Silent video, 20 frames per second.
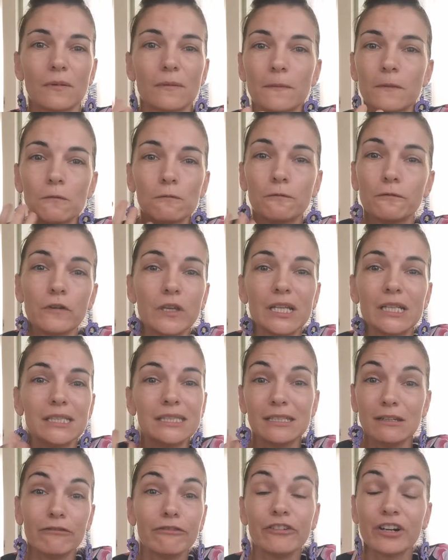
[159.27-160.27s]
to feel
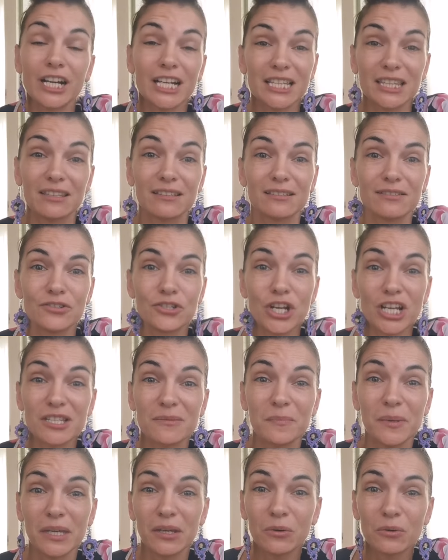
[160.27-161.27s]
different
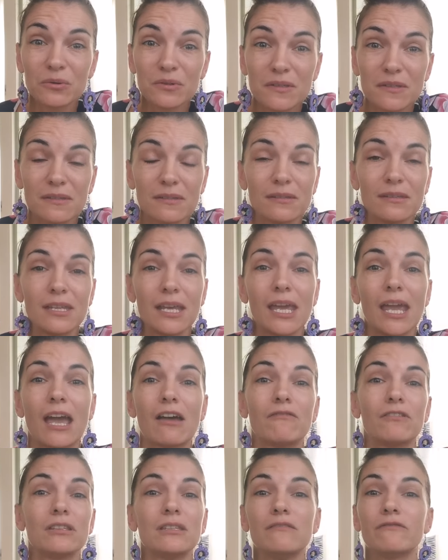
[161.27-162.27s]
just because they
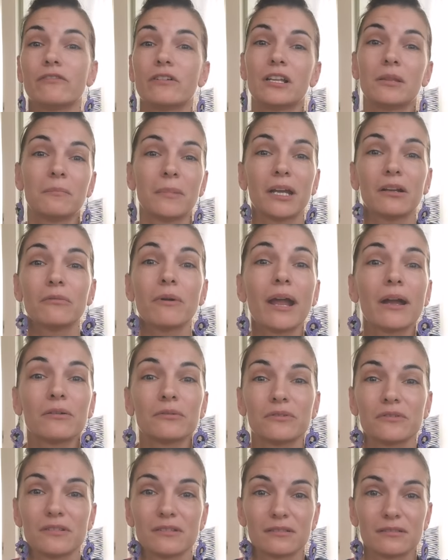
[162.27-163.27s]
have a different
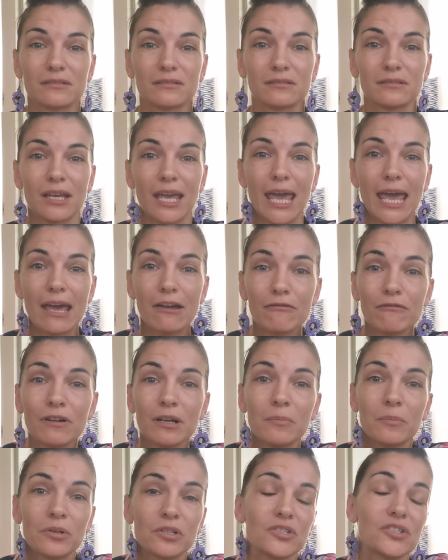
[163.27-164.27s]
background.
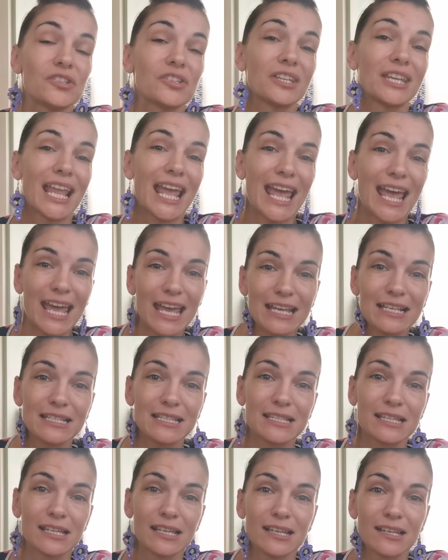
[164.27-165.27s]
Every person
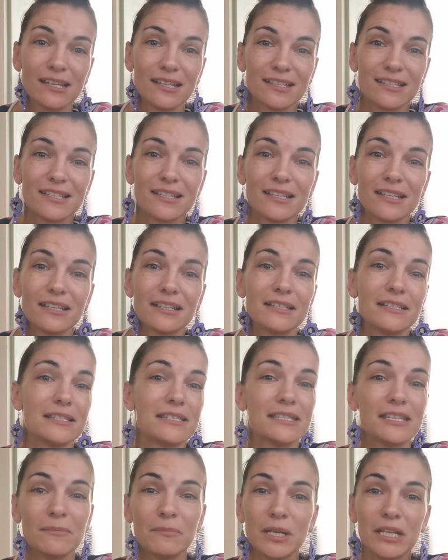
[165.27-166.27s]
has
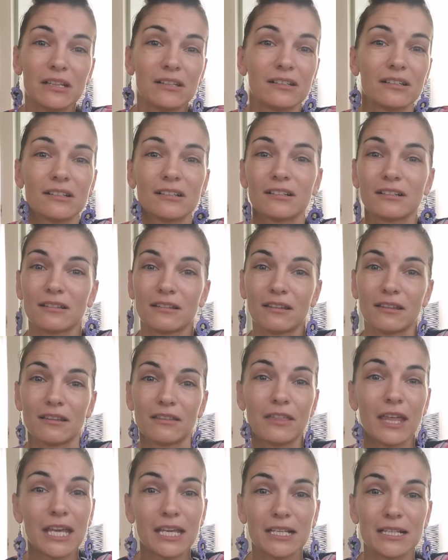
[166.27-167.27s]
similar
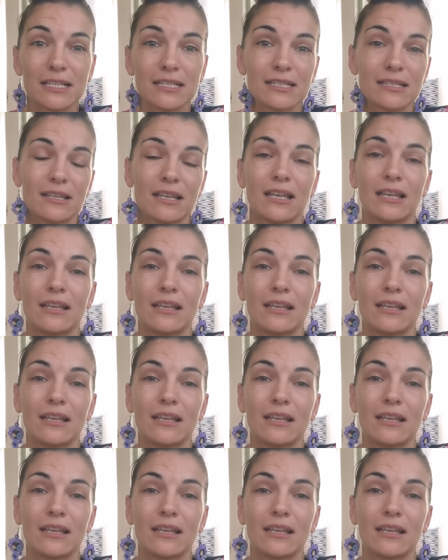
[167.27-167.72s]
things